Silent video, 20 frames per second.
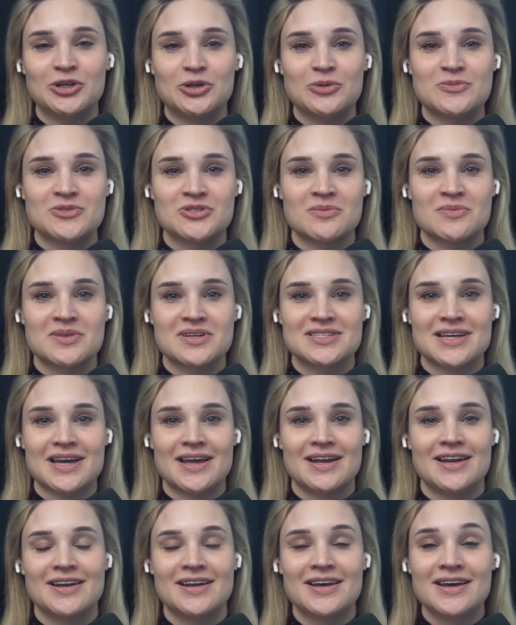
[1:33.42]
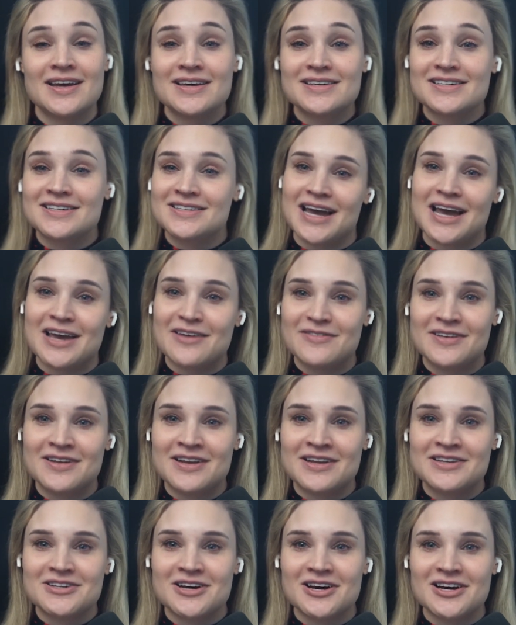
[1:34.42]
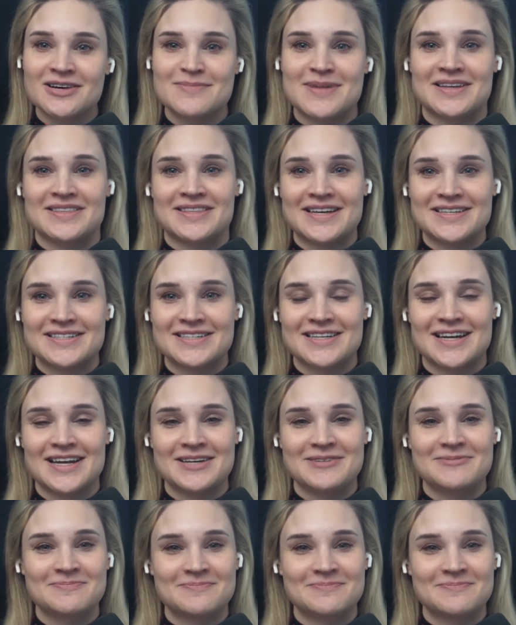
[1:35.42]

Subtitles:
Loom. So I'm excited to dive in and talk about that today.